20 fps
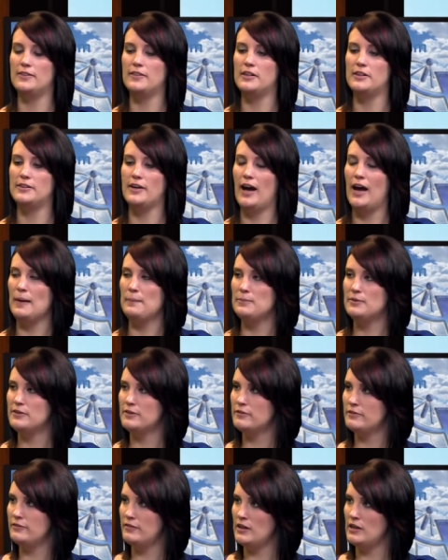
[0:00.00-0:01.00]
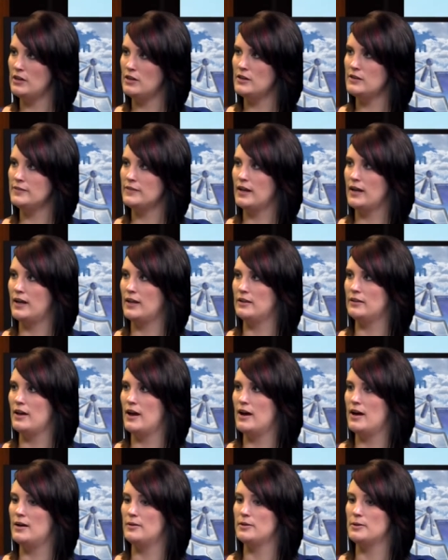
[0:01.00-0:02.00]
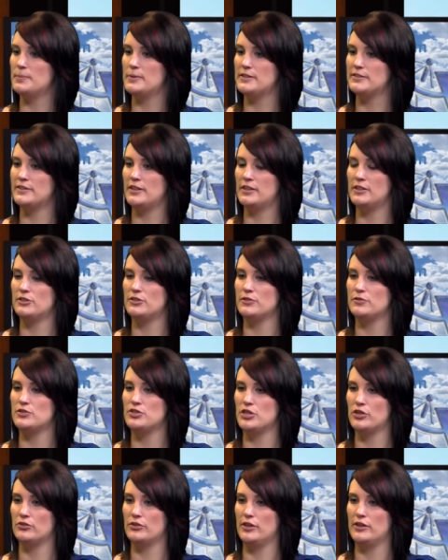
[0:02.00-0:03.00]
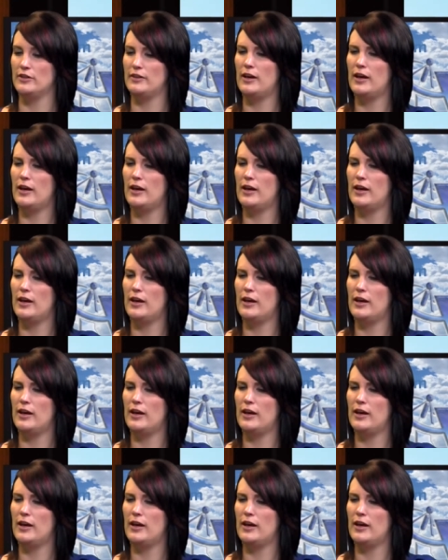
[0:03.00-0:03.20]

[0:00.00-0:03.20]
the types of fears and the percentage of children.